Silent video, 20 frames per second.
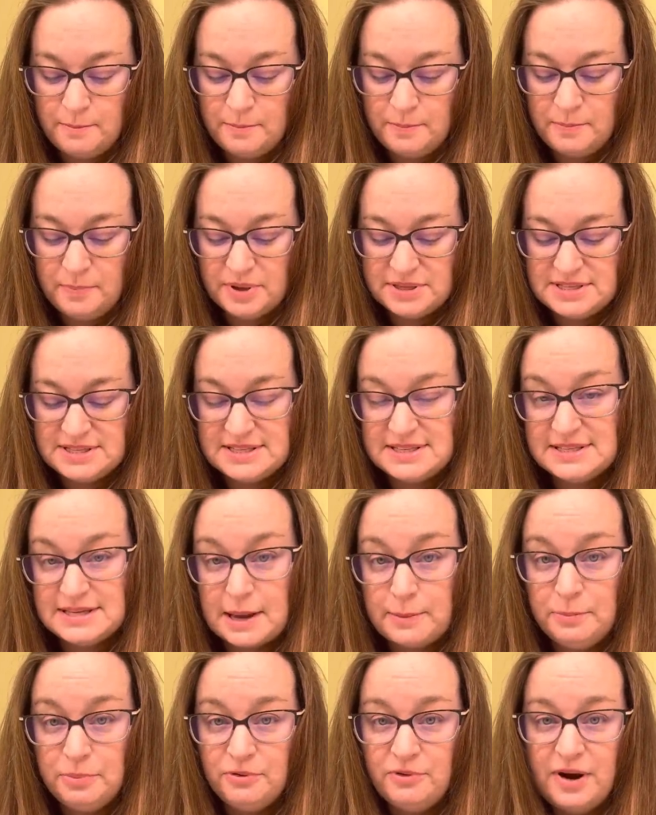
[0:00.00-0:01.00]
But
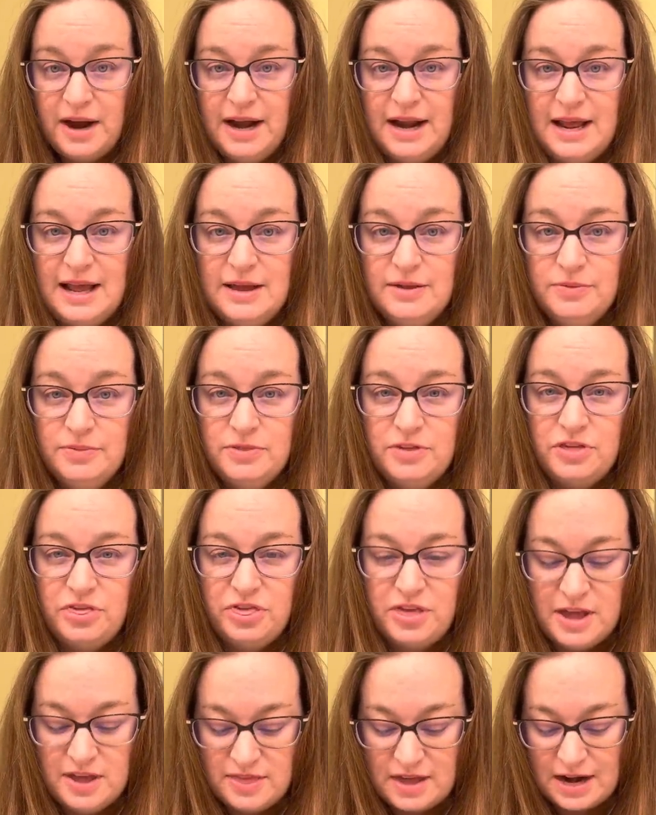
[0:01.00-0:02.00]
separating the
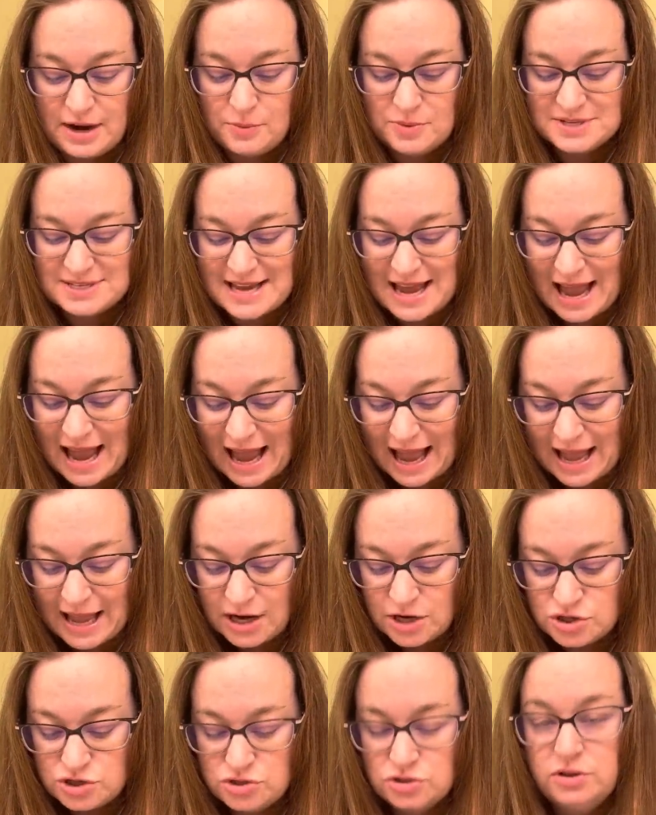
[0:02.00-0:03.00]
thing that I was
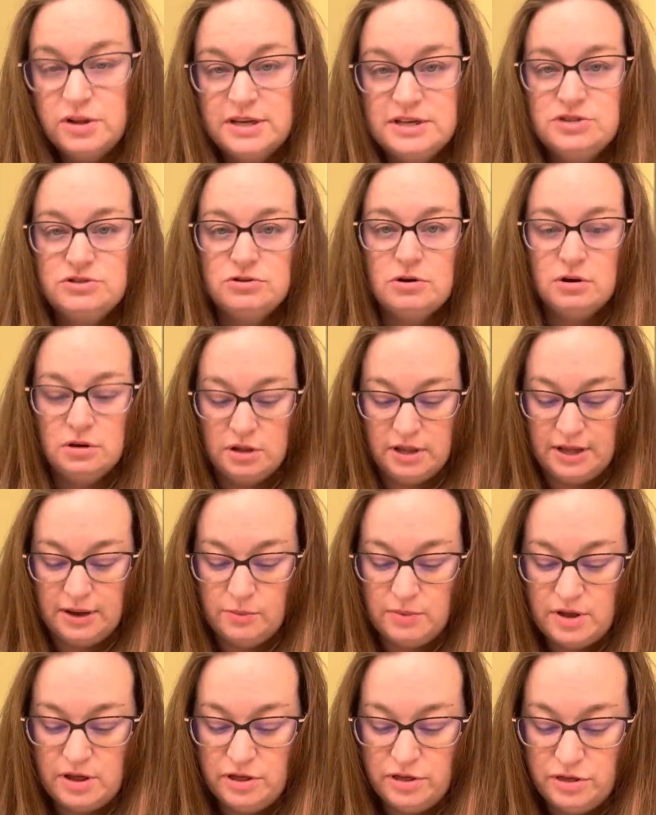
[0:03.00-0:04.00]
actually struggling
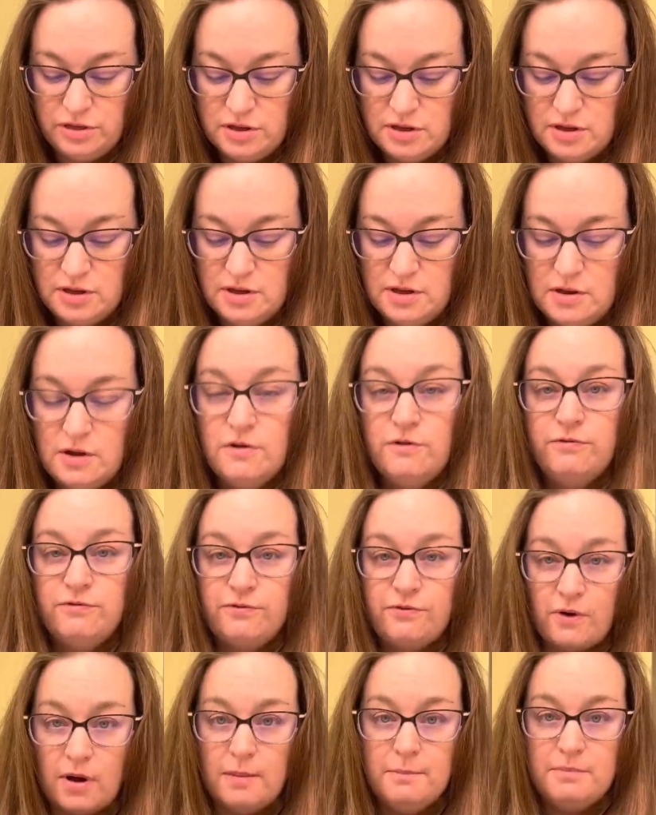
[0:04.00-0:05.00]
with
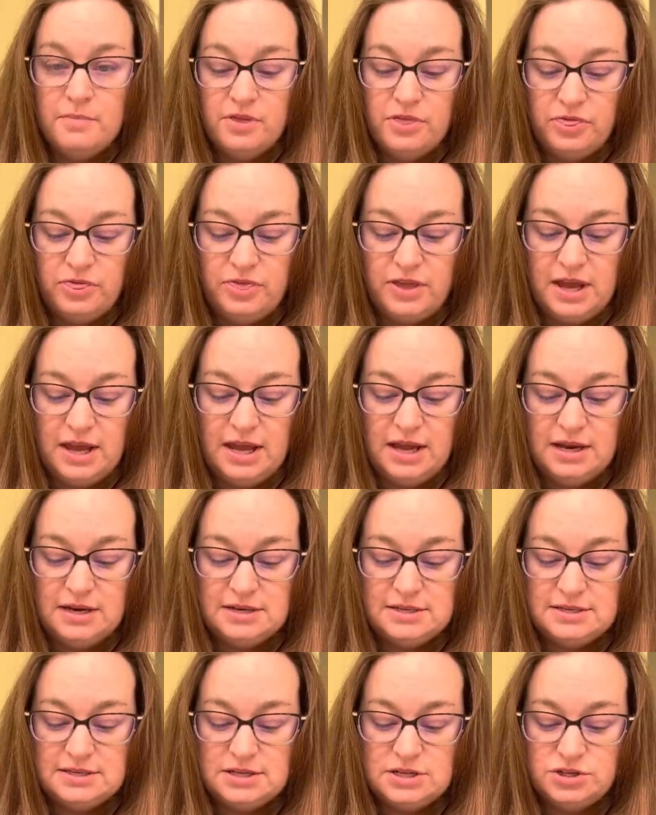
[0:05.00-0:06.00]
from the
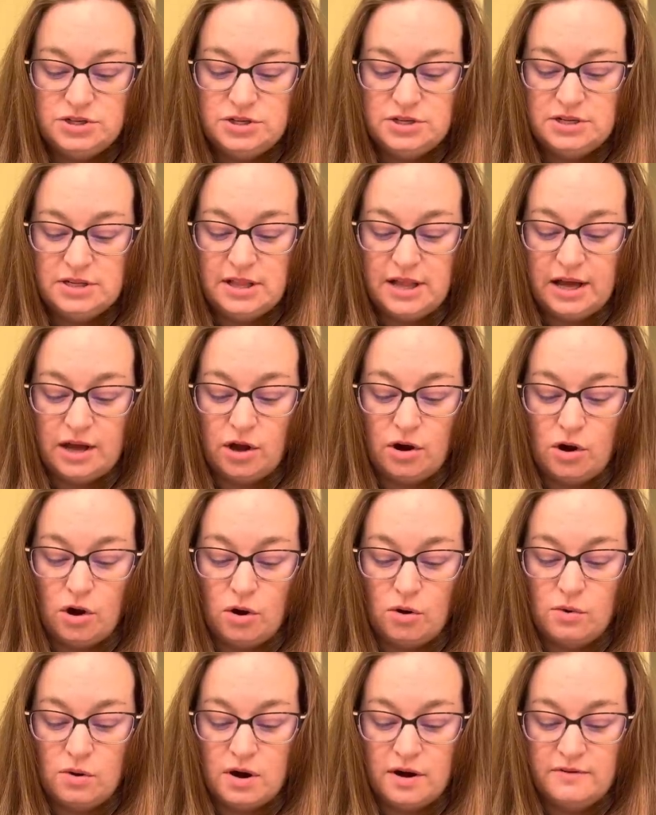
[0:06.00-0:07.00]
decision to let
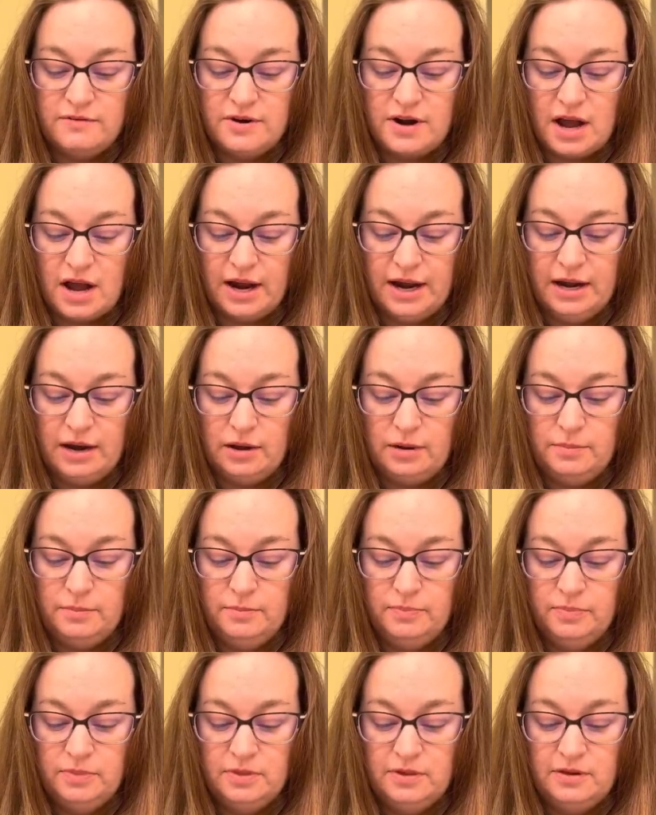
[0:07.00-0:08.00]
go of an
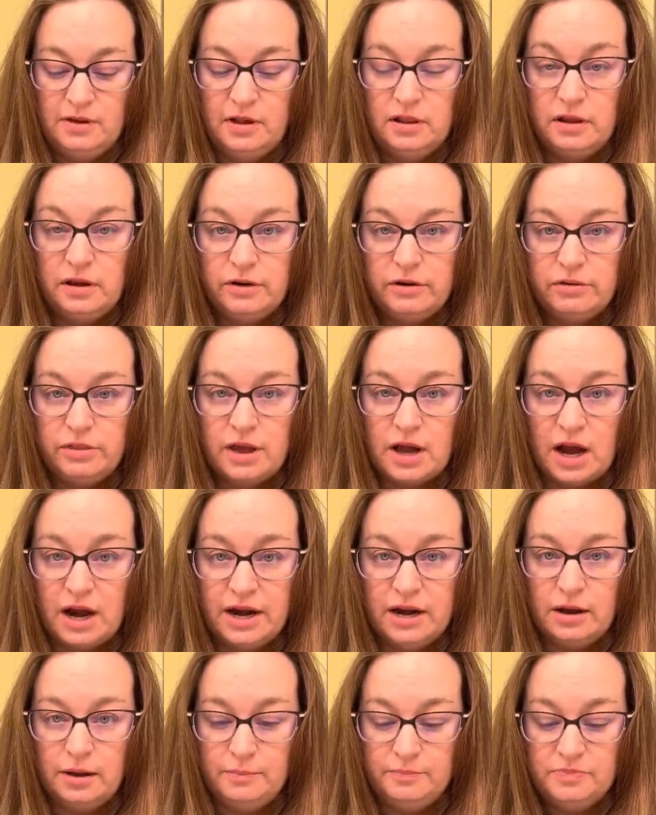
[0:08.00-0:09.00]
item, declutter the
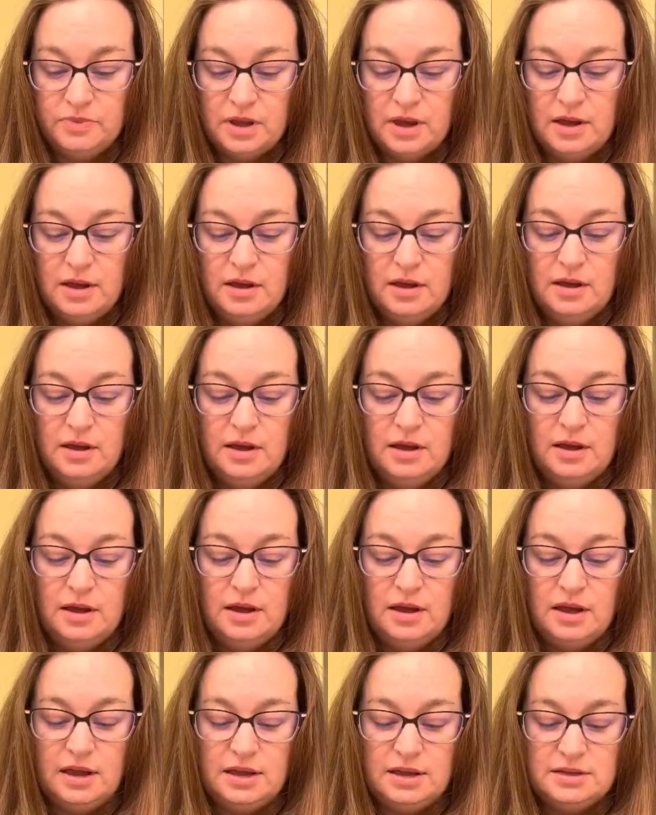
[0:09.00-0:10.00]
item,
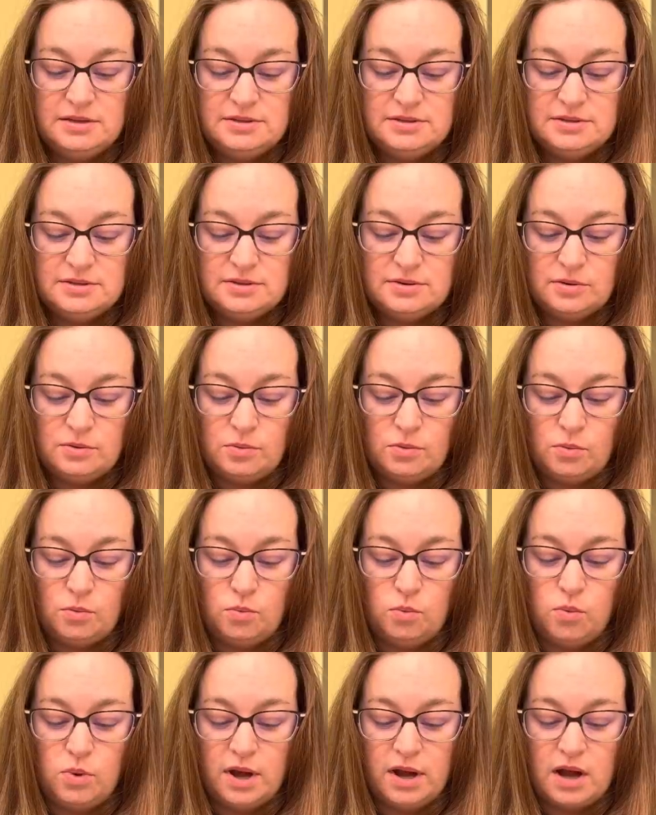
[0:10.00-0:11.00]
is
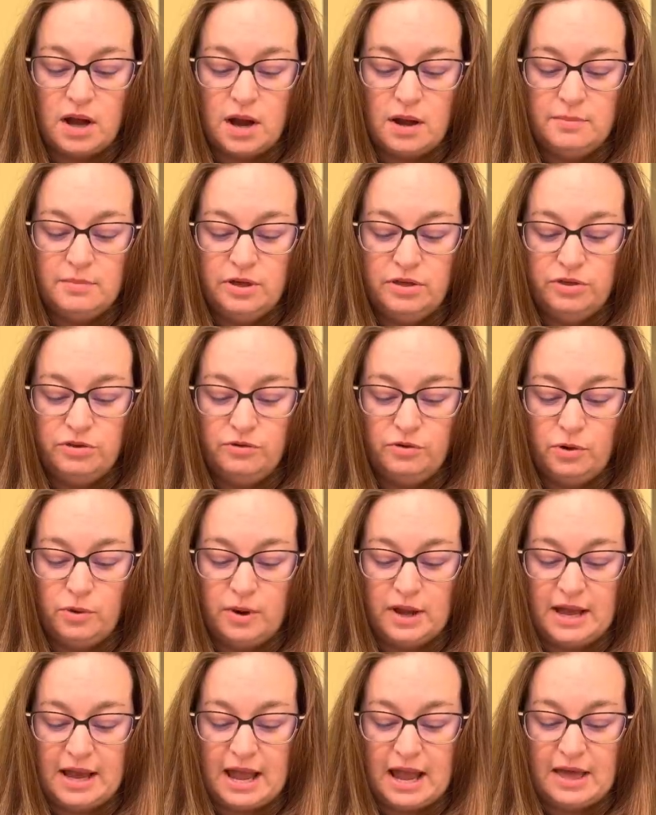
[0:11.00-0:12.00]
what got me through
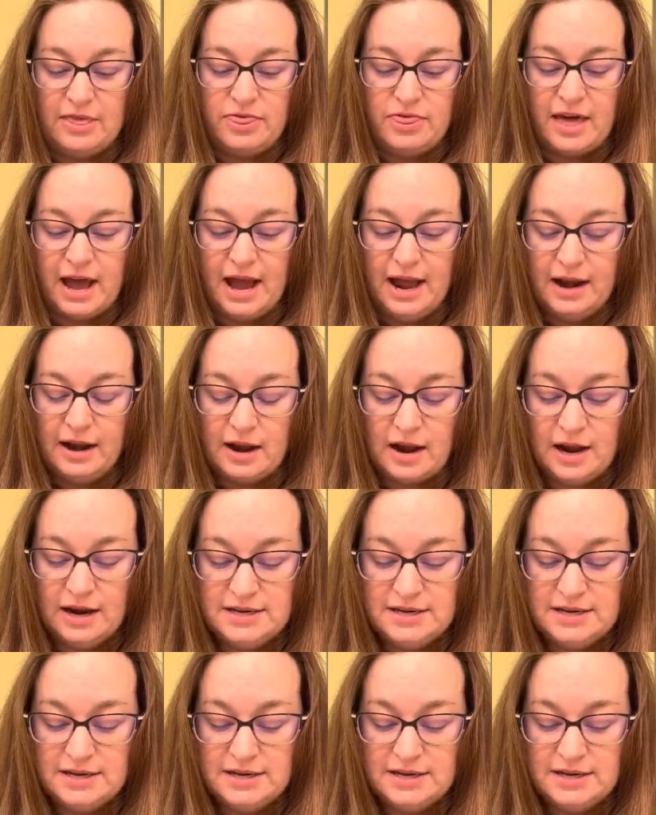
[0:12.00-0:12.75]
it. And that, I